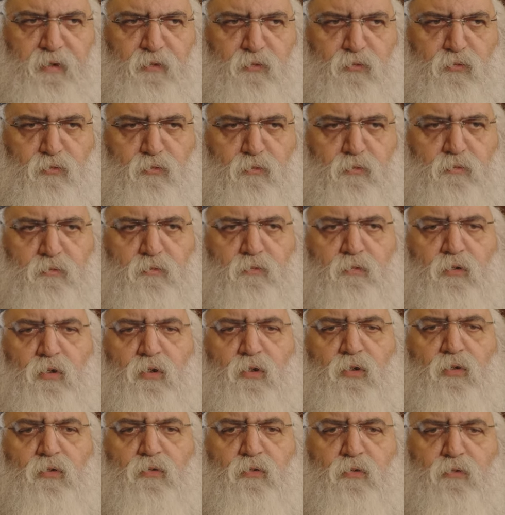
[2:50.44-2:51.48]
I
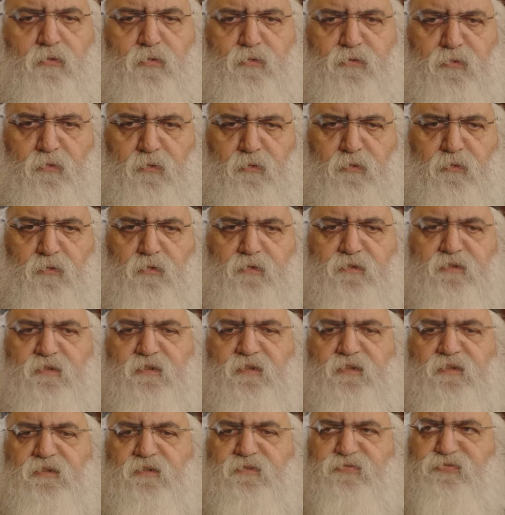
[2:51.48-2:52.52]
stayed at home to
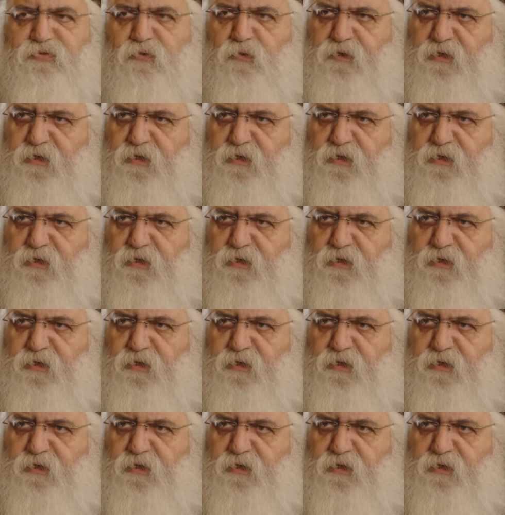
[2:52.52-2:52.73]
pray